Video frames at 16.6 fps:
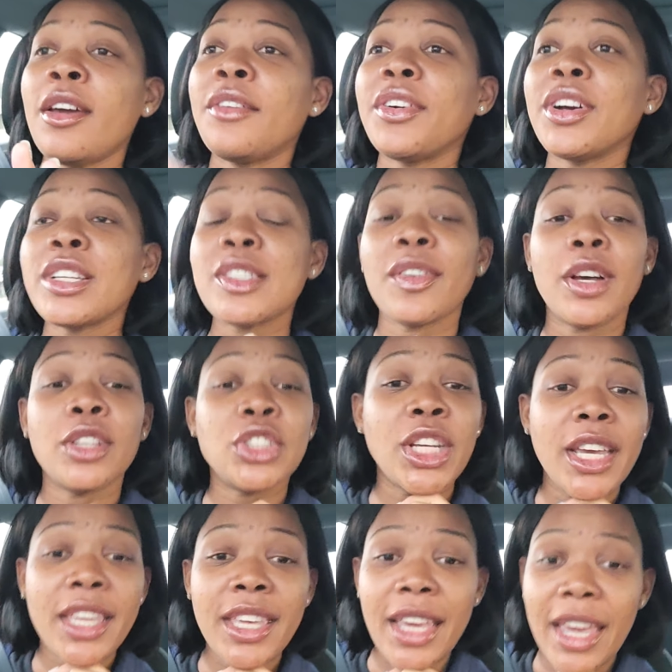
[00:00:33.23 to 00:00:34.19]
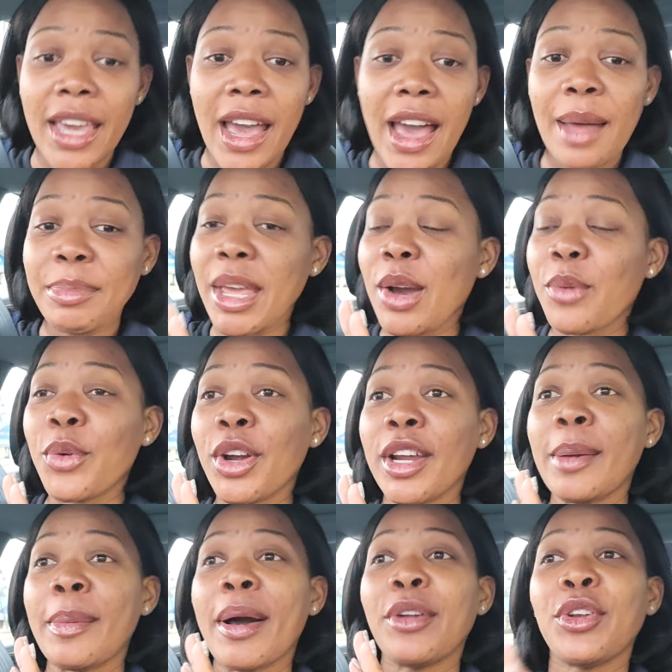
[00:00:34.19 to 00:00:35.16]
First of all, Jackie, I'm not
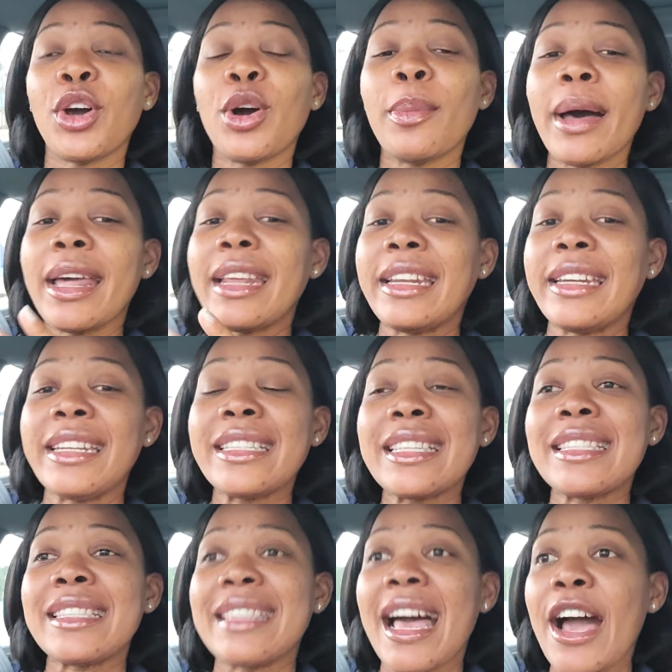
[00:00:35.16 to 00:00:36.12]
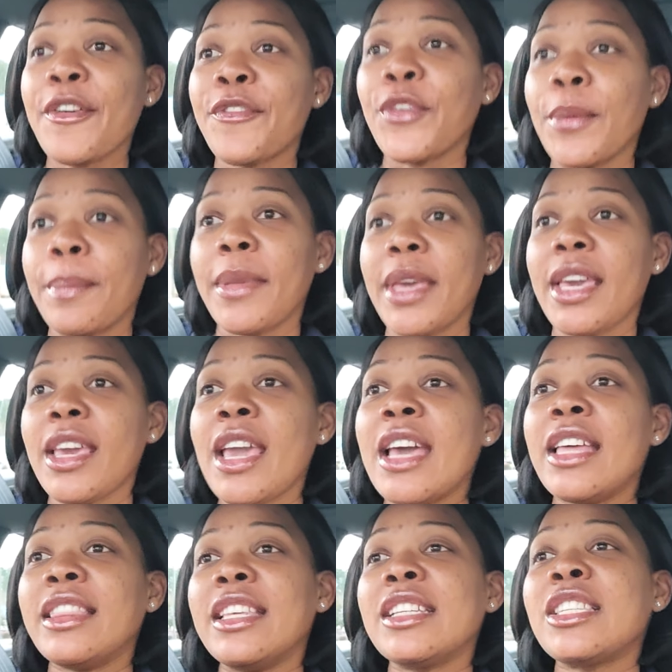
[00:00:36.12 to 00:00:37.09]
worried about nobody, and this is not for me.
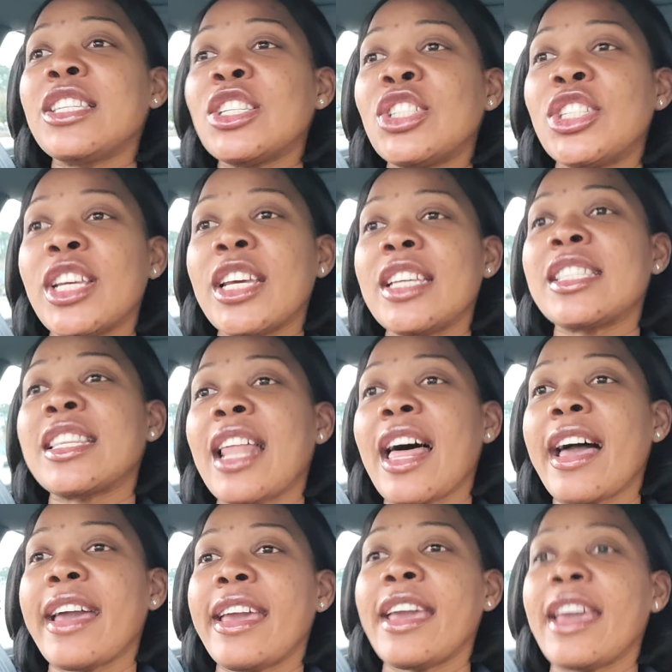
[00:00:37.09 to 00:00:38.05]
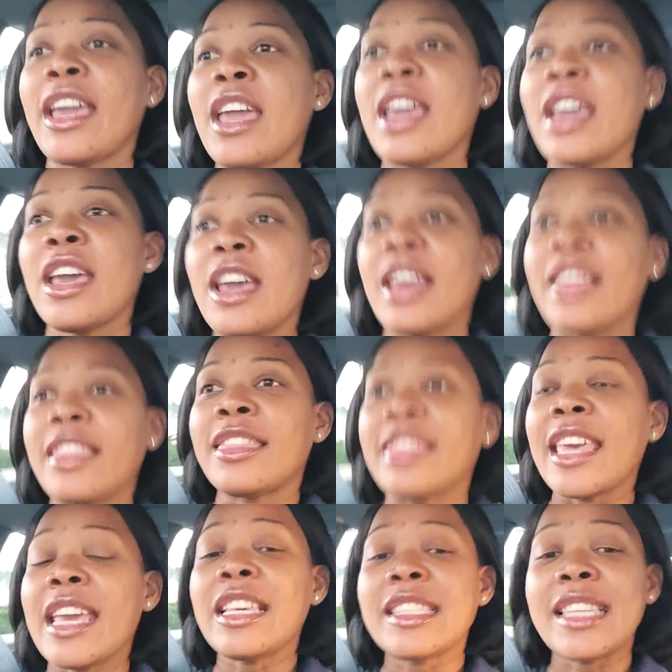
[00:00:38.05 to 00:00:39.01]
This is just like
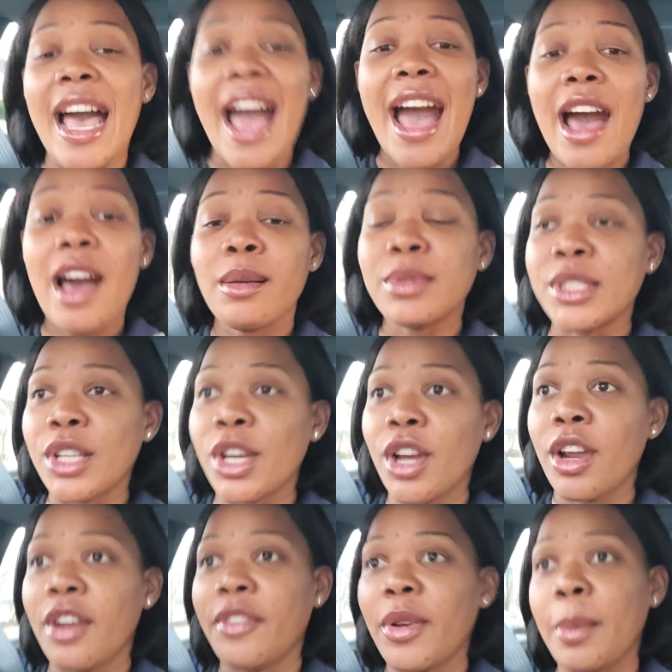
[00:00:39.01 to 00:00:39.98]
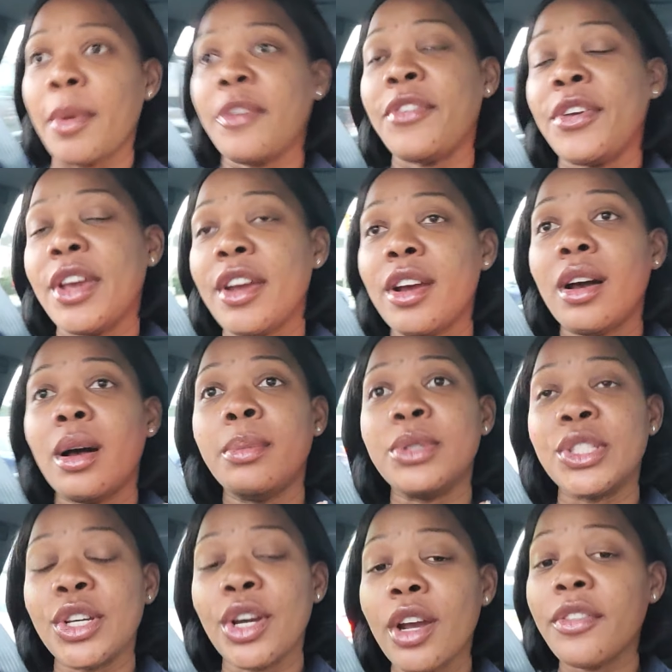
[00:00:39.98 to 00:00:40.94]
things that I observe. I'm a very
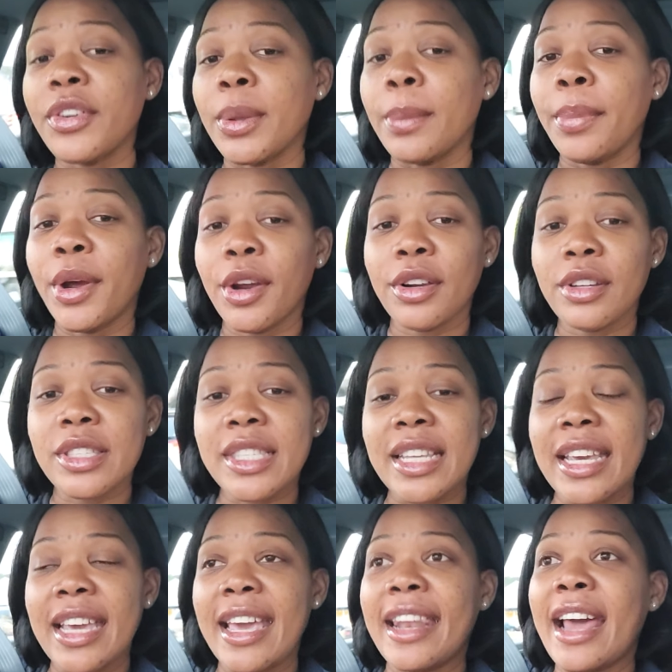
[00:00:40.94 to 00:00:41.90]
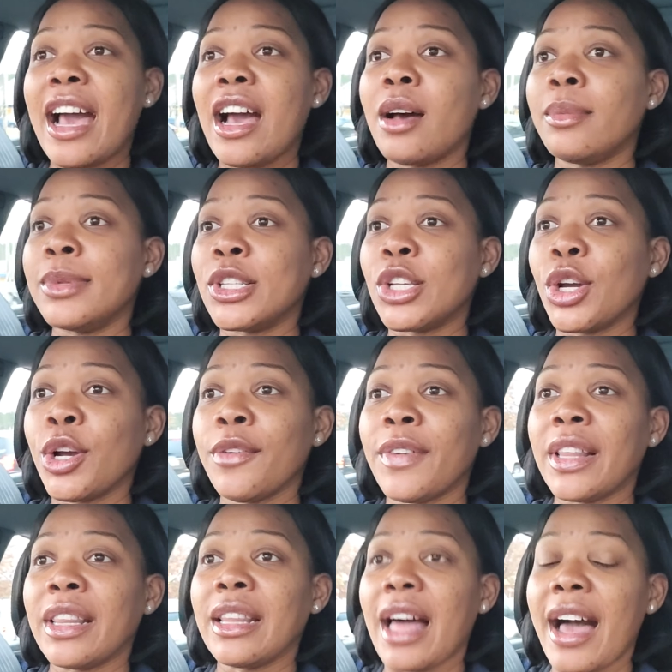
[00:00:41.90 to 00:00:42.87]
observant person and I observe
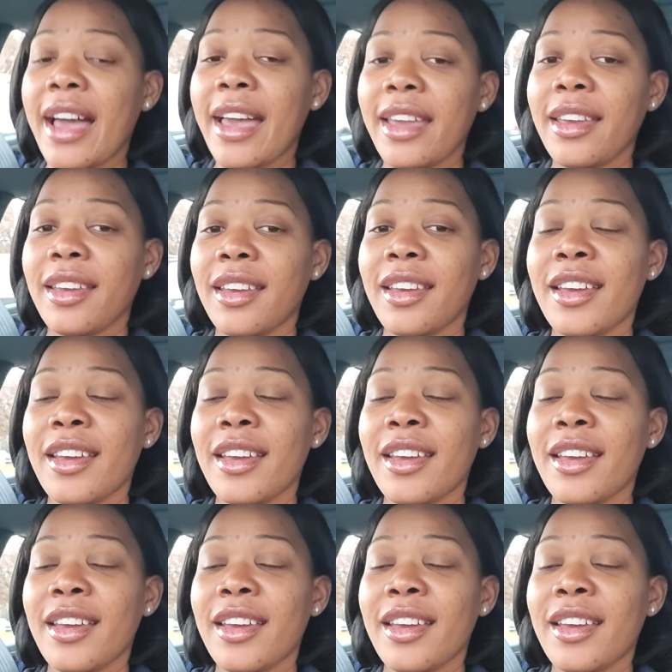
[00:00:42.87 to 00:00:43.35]
a lot.